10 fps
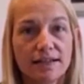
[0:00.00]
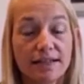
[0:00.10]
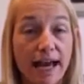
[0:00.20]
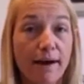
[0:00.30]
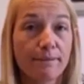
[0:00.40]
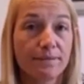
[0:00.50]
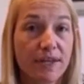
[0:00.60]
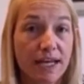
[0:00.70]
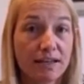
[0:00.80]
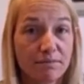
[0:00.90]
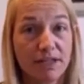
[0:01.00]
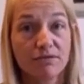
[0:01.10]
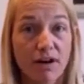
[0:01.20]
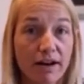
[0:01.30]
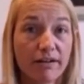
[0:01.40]
yeah, they can be
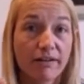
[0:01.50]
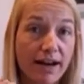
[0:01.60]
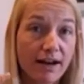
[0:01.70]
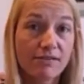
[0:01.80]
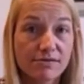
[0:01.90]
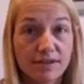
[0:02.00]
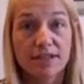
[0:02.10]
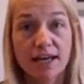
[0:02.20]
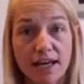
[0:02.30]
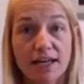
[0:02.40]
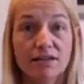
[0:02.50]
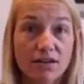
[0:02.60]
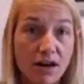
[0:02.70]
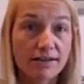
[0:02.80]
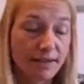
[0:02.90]
running around and
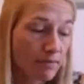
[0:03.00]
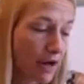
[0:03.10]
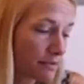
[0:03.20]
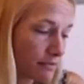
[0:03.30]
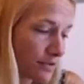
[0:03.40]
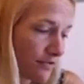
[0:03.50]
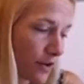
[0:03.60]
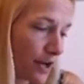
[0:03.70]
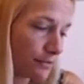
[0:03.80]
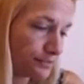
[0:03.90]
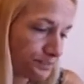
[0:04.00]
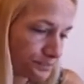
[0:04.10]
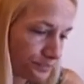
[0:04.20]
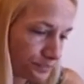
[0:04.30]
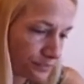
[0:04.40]
causing problems for you.
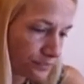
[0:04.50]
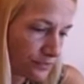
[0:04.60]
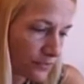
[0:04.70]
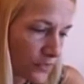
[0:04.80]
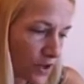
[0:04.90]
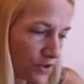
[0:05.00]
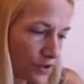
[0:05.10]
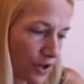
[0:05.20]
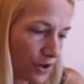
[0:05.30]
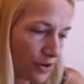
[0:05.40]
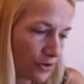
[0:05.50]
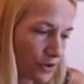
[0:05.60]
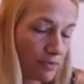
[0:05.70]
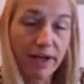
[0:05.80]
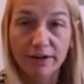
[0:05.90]
So
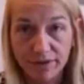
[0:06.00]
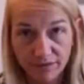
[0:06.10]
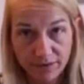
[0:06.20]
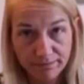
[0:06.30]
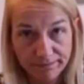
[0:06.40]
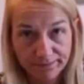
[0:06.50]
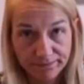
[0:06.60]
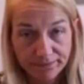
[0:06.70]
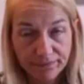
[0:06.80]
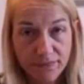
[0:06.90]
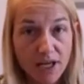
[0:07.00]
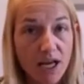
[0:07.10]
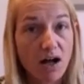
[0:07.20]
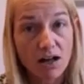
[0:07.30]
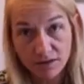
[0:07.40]
you want to get rid of them,
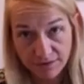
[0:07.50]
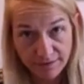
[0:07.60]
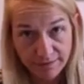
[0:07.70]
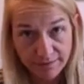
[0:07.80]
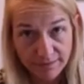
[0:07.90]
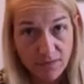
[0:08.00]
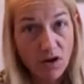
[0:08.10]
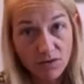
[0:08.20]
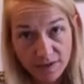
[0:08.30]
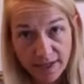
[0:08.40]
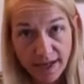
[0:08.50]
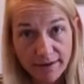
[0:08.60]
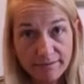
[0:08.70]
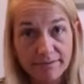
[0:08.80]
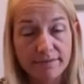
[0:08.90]
all of them, all the
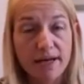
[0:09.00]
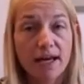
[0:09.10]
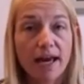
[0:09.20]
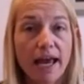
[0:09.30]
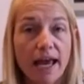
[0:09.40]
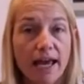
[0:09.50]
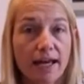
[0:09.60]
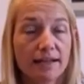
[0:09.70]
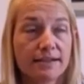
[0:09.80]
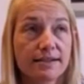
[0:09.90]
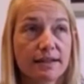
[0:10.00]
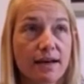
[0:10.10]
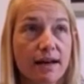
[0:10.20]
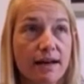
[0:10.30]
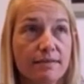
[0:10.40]
time. And
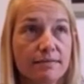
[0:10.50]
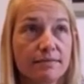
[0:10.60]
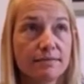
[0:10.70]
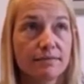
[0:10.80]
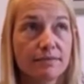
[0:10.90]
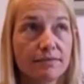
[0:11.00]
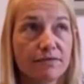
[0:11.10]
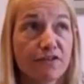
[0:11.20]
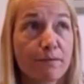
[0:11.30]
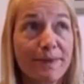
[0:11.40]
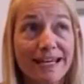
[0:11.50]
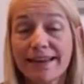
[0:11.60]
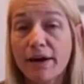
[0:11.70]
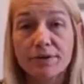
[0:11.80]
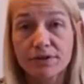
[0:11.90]
um, for me,
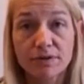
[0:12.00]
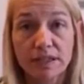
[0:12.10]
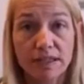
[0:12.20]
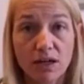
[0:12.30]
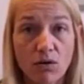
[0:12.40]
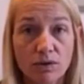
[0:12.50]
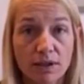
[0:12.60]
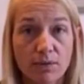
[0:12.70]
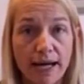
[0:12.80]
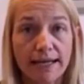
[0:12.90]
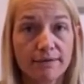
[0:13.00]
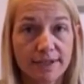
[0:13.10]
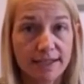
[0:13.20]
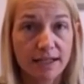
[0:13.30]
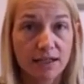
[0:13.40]
that was really the only way. It
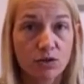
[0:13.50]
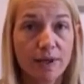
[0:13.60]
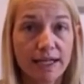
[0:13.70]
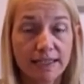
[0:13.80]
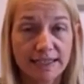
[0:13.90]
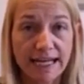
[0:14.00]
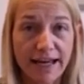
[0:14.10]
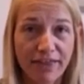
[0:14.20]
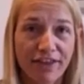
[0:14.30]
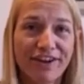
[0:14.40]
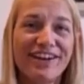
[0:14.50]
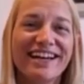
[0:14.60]
was like a quick death.